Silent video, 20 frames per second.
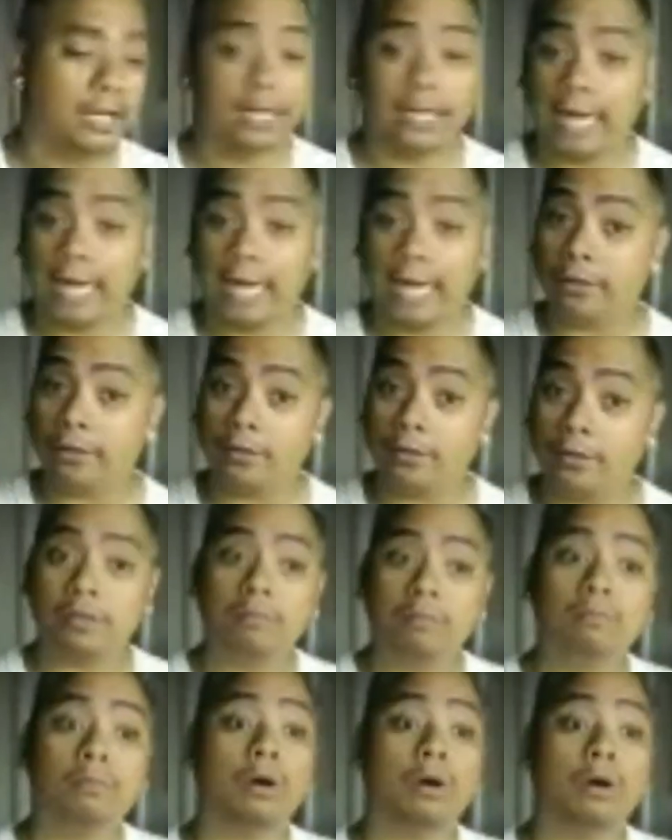Now there's
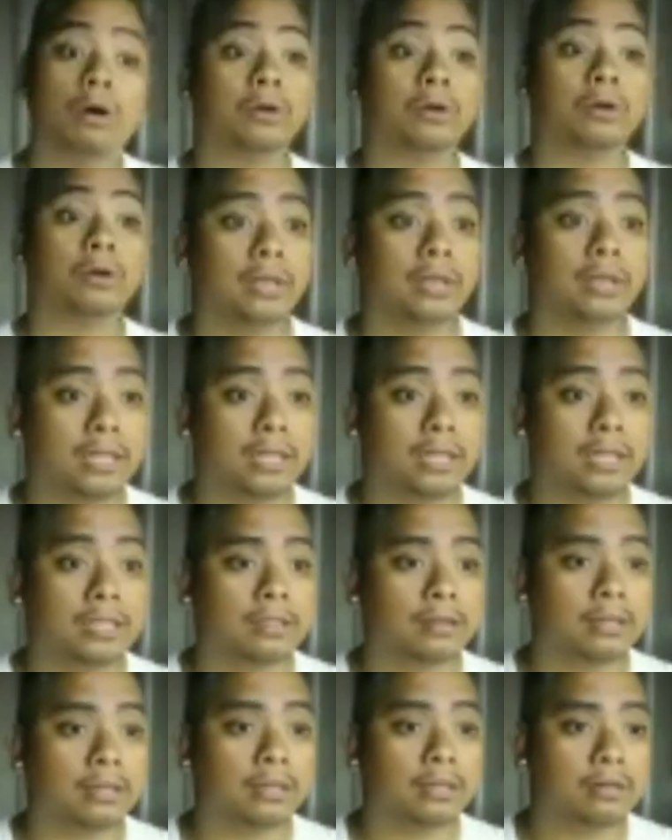the Moto E.
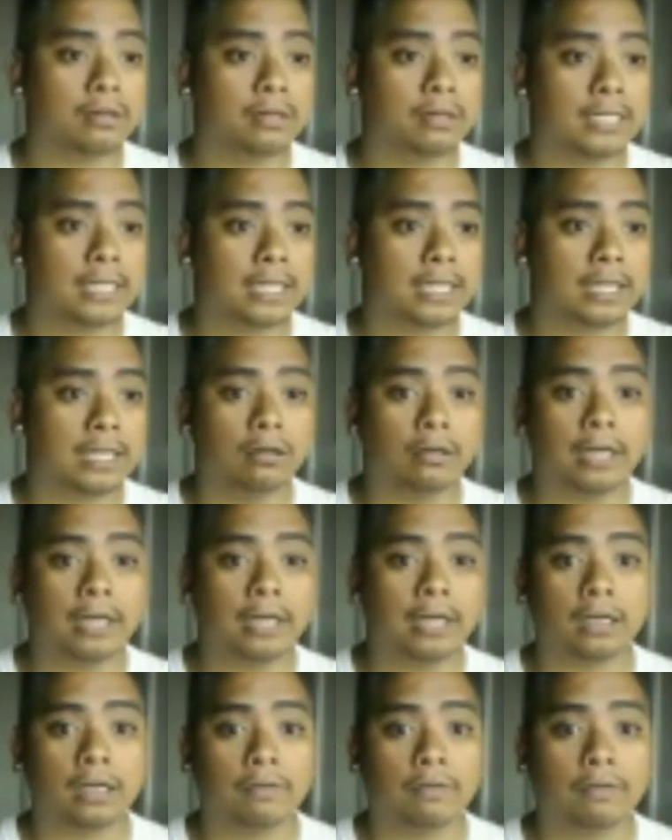So let's go ahead and take a look
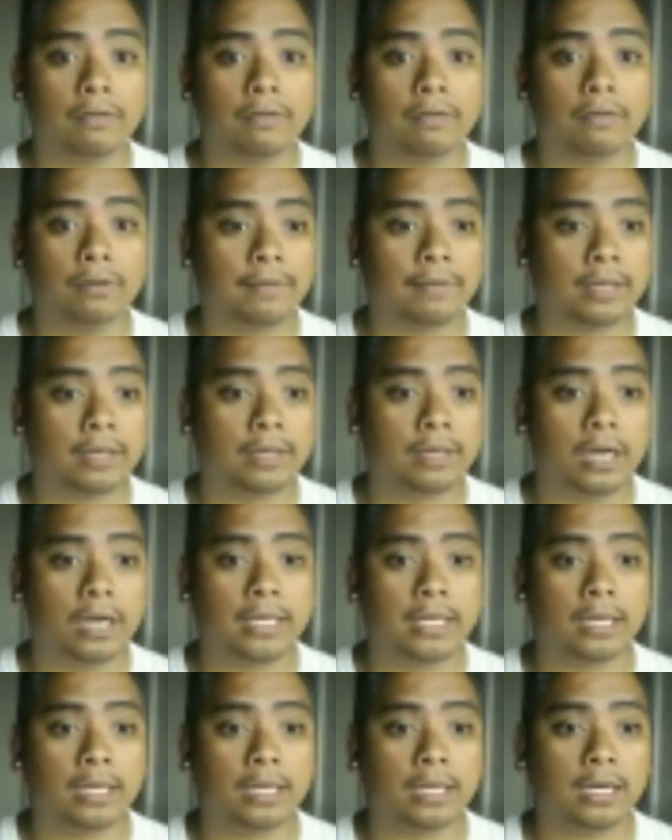at it if you haven't got
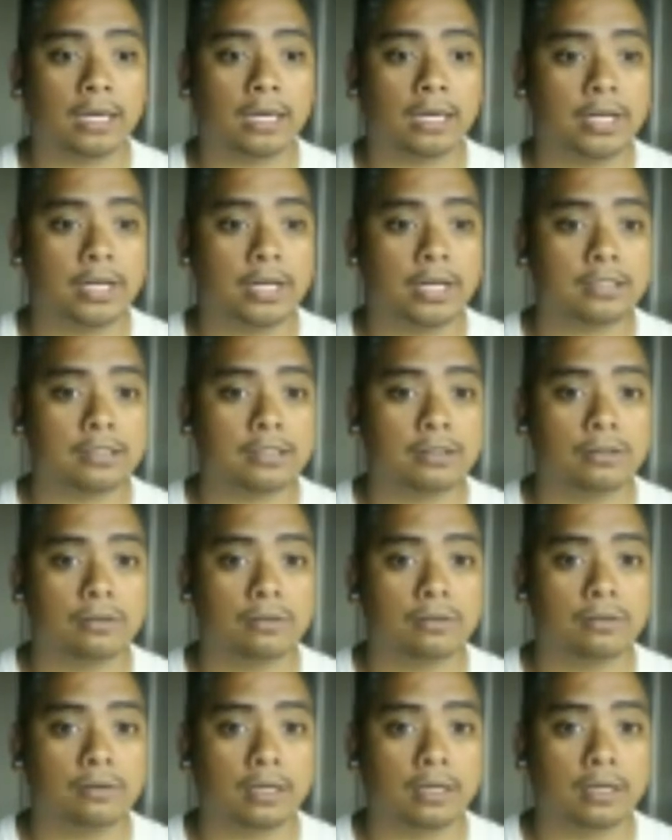a chance
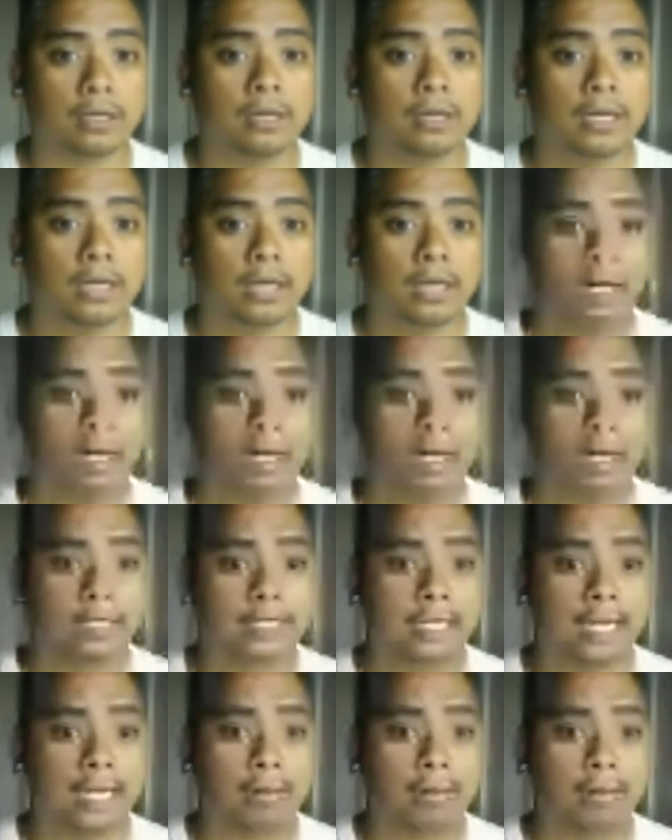to
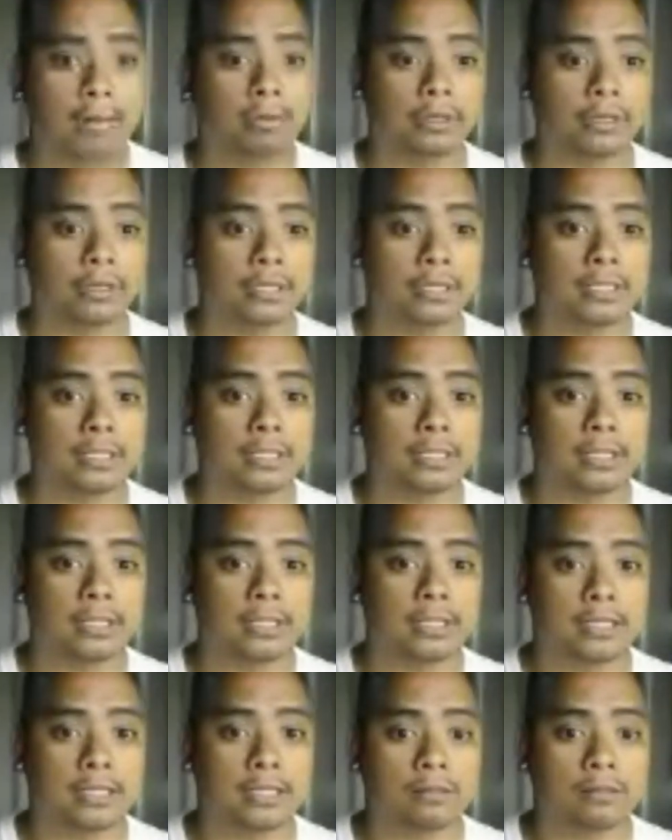dabble in this.
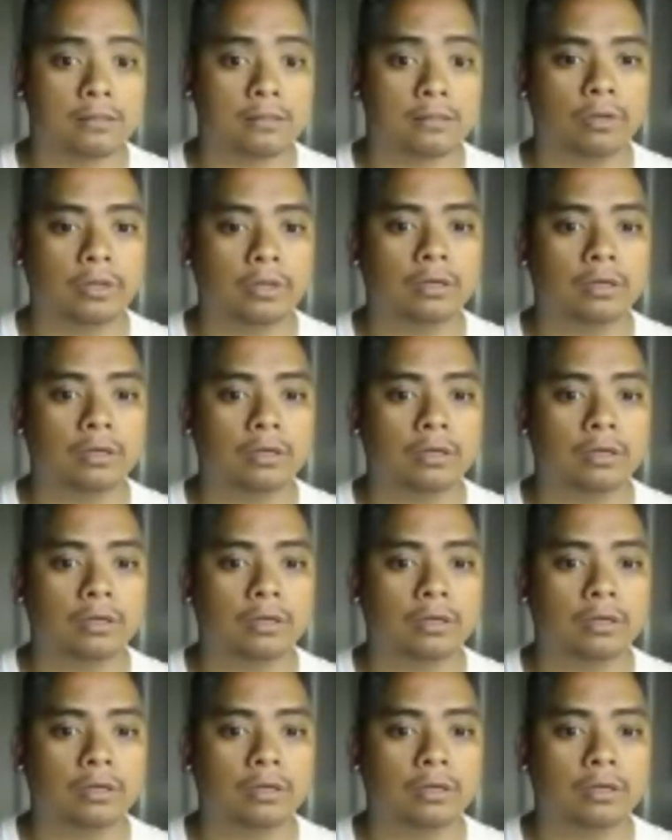This is, well, here